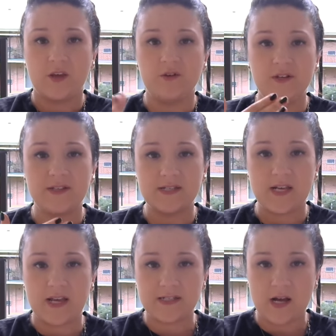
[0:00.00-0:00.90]
You need
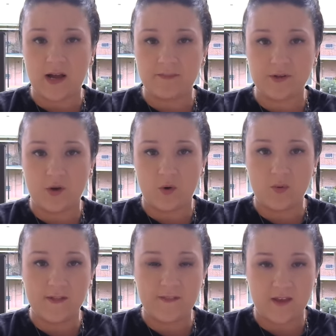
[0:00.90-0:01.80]
to take time to go
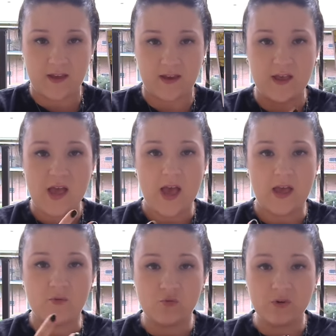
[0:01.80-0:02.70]
within
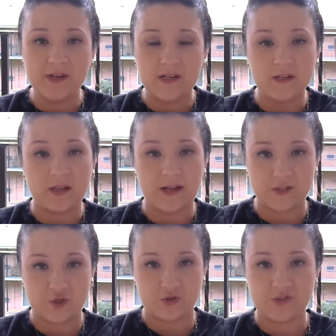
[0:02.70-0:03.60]
and
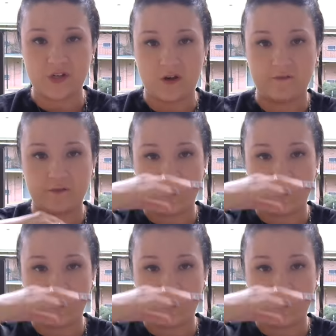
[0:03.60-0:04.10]
recollect yourself.